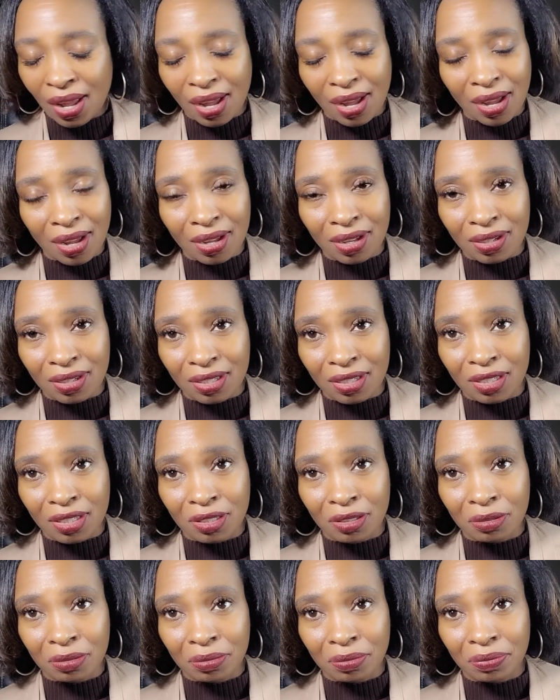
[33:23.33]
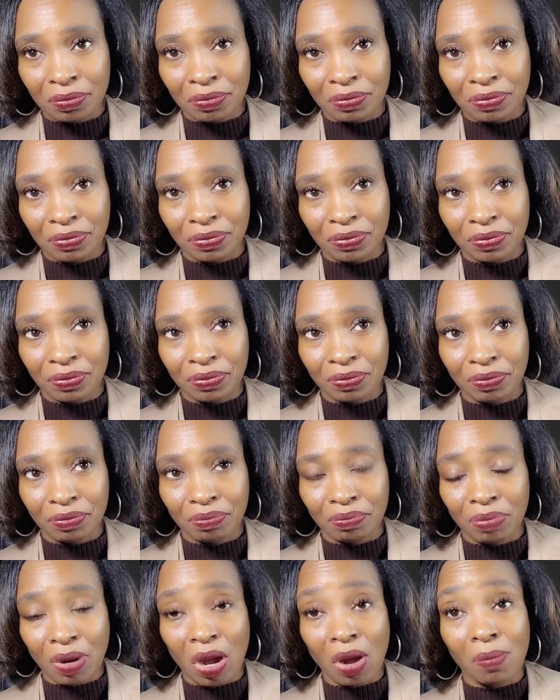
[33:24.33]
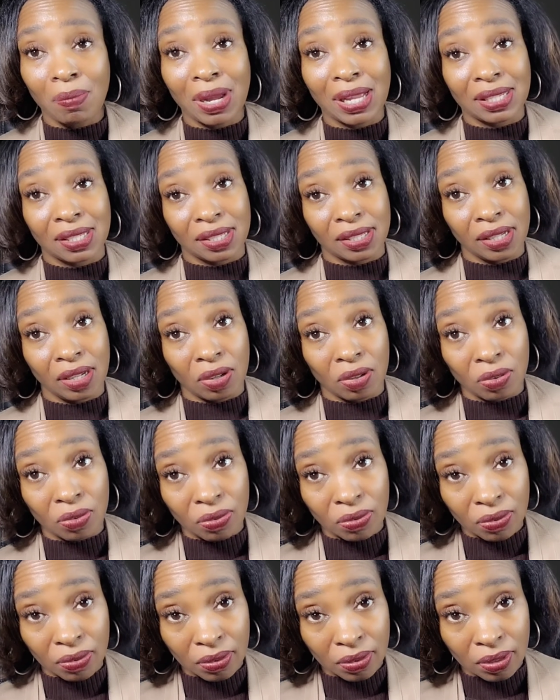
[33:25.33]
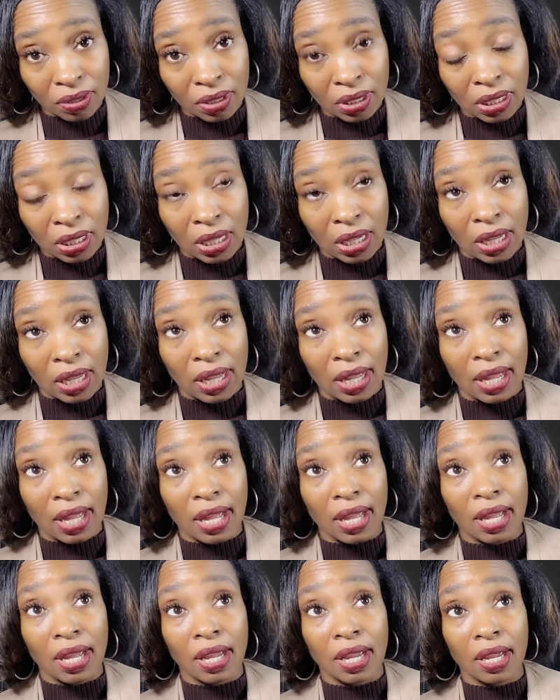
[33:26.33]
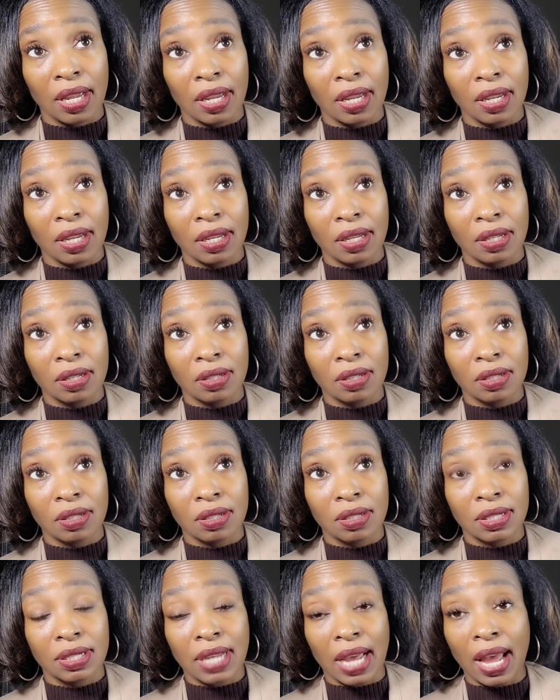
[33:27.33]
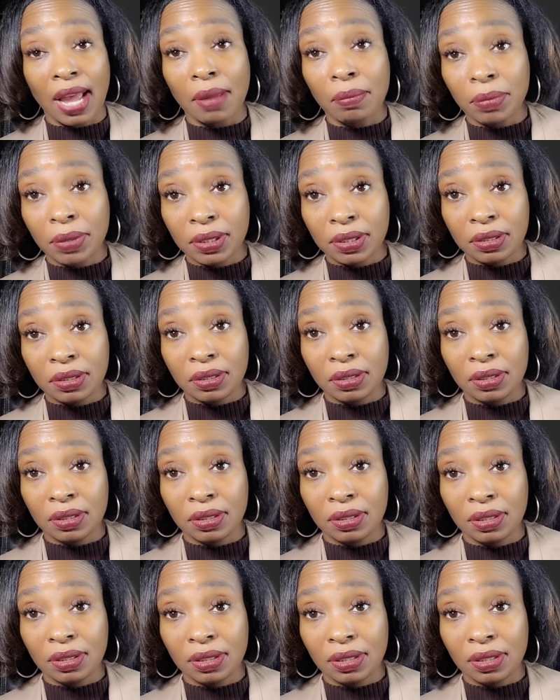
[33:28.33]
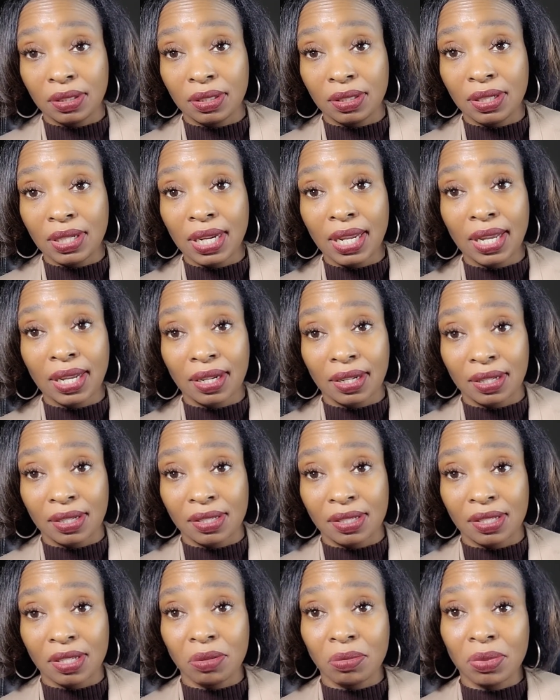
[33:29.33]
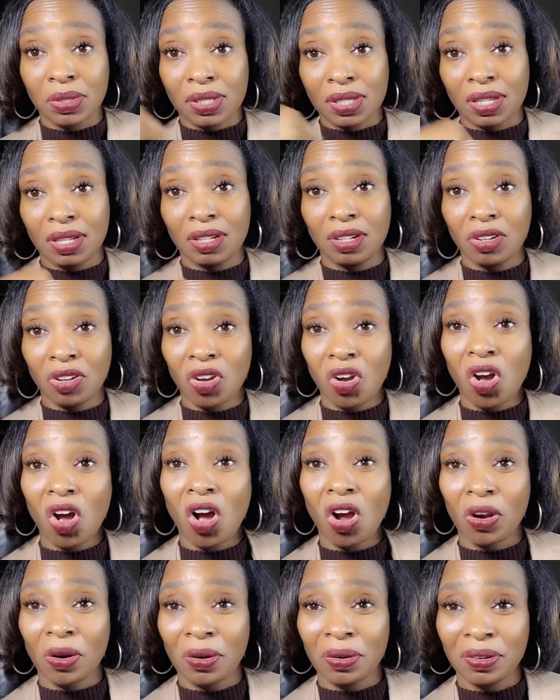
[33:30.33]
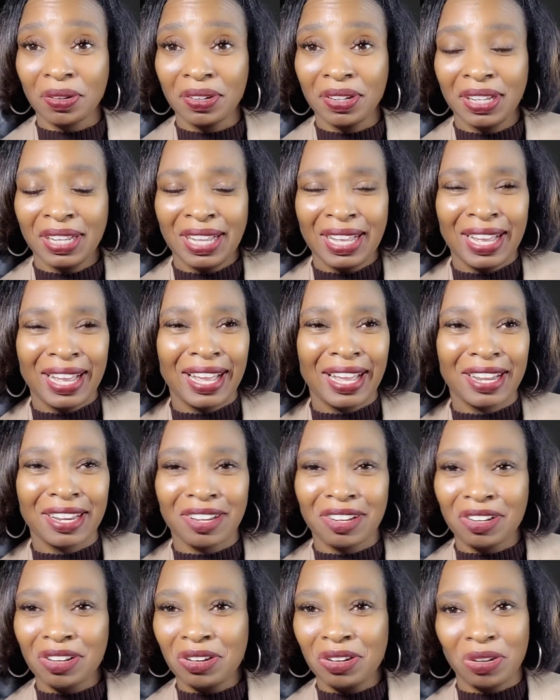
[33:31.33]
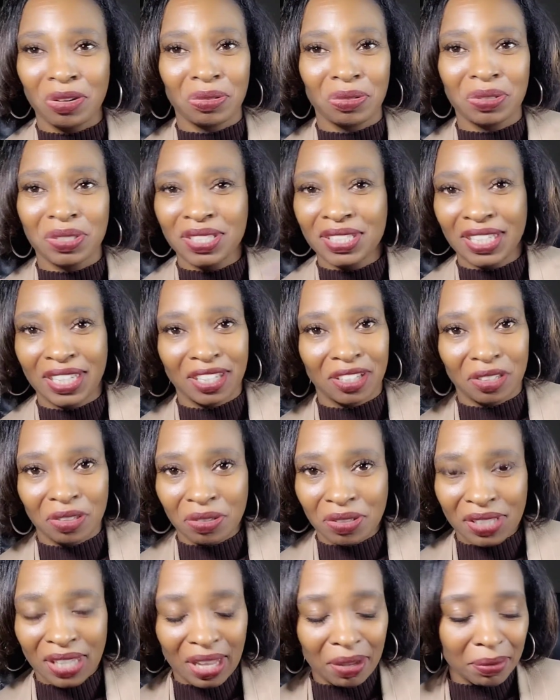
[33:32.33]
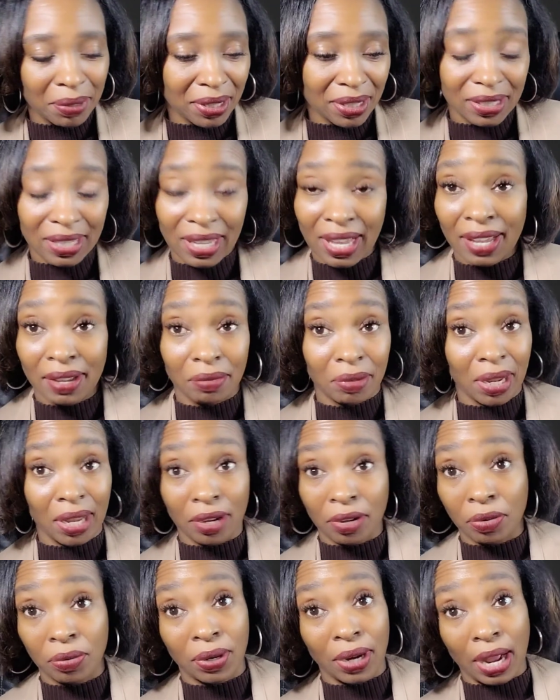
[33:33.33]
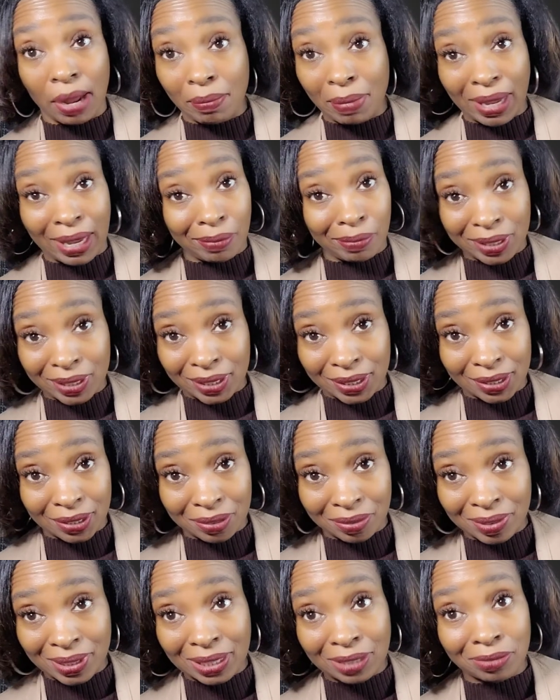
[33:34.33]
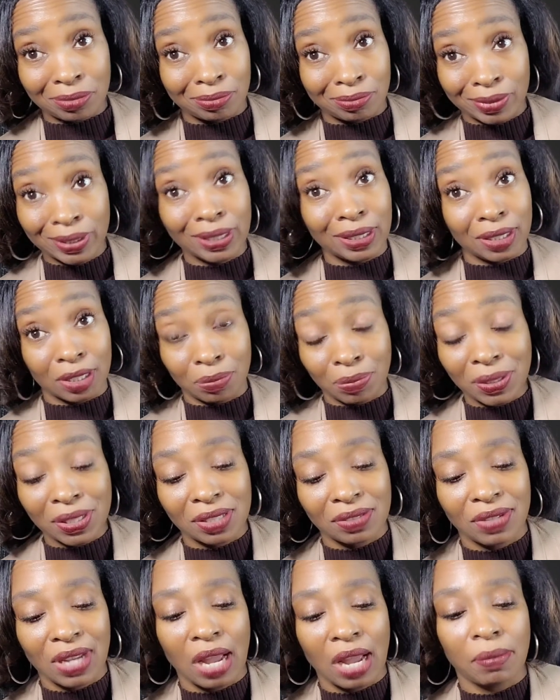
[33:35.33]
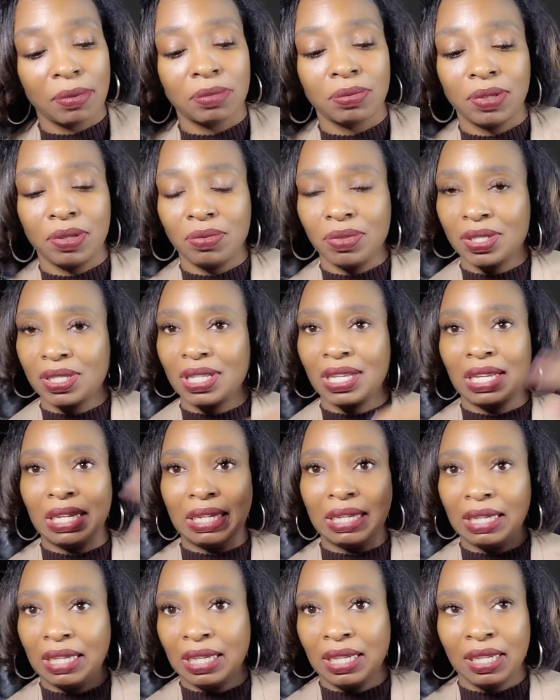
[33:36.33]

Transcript: I bought myself a diamond necklace. It was a little heart at, sales. I mean, because I'm not going out buying myself like real expensive diamonds, but it was like,